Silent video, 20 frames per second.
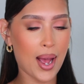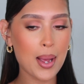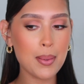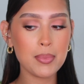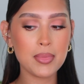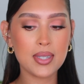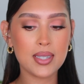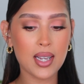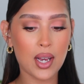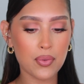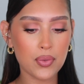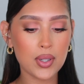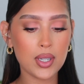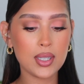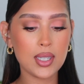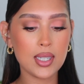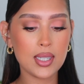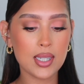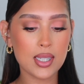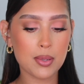I'm
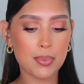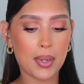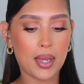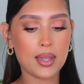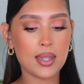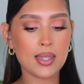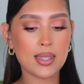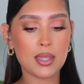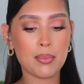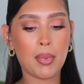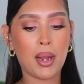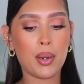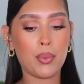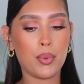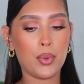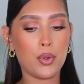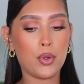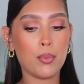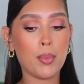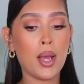definitely displaying this in my
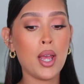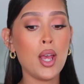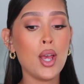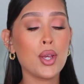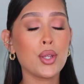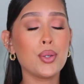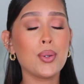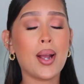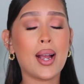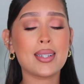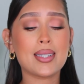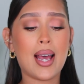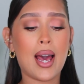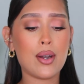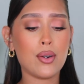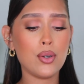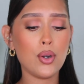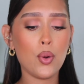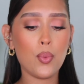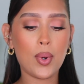room. You guys,
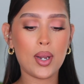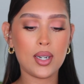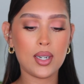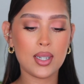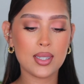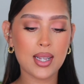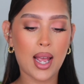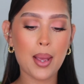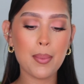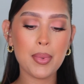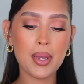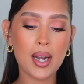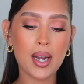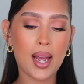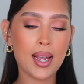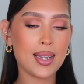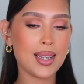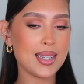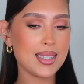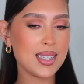I don't know what it is. I mean,
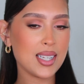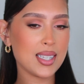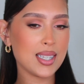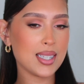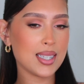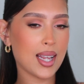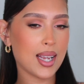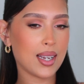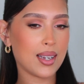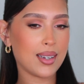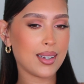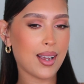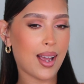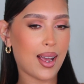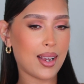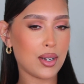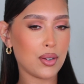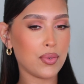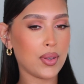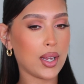I guess this is like
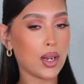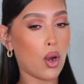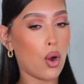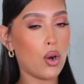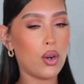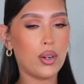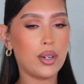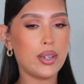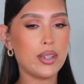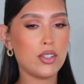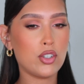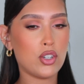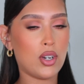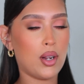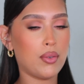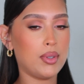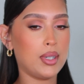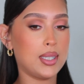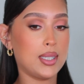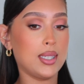kind of like orange,
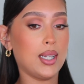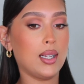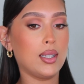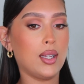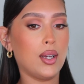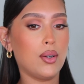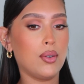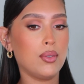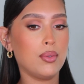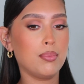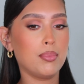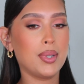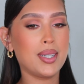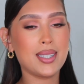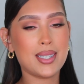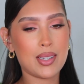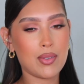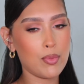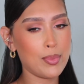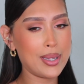not really yellow, but
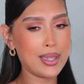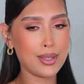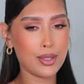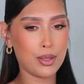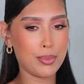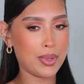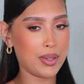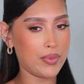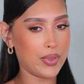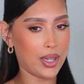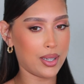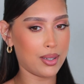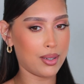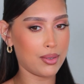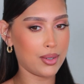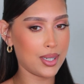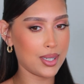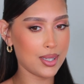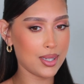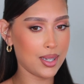it's giving me a little bit of
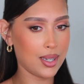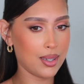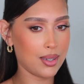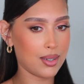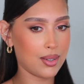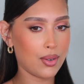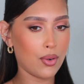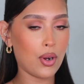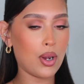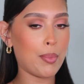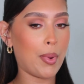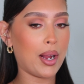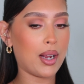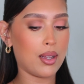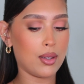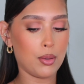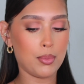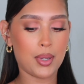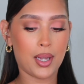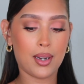yellow, isn't it? Or am I
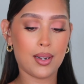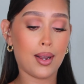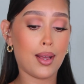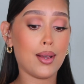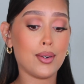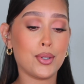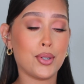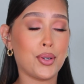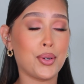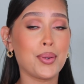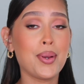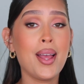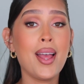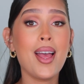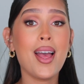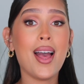colorblind? I don't know.